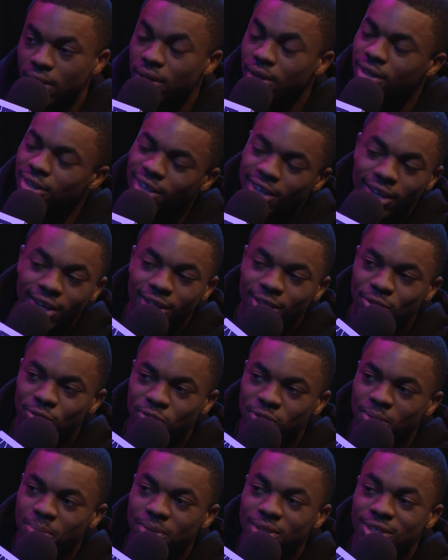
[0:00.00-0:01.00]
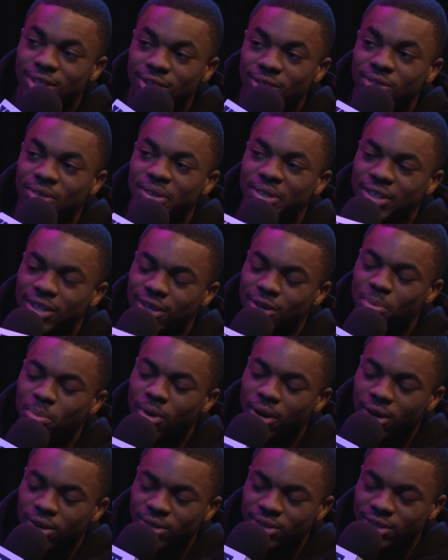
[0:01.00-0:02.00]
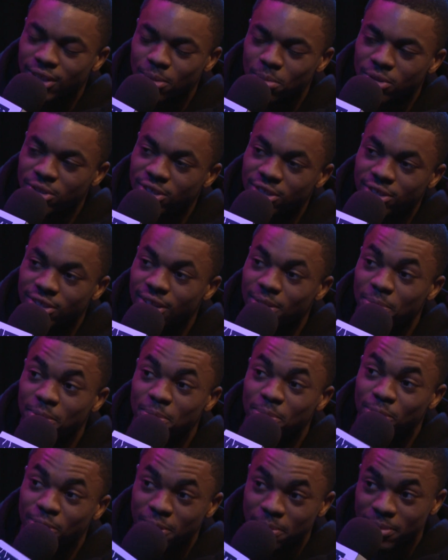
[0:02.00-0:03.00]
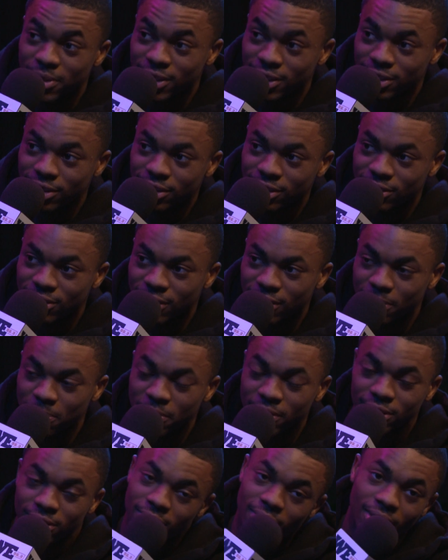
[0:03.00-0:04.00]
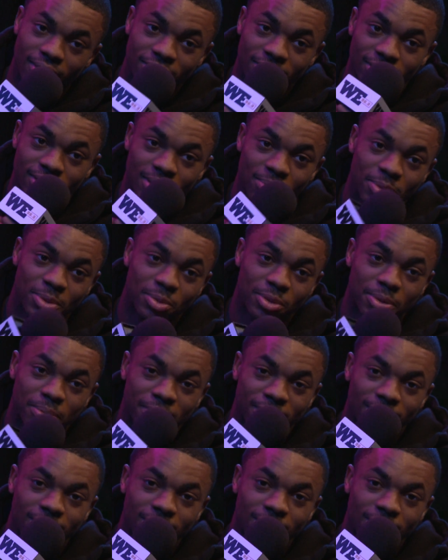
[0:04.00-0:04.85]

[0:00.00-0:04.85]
Yeah, you feel me? So tell Bartles and to just give me more money. You know what I mean? Steve, just give me more money.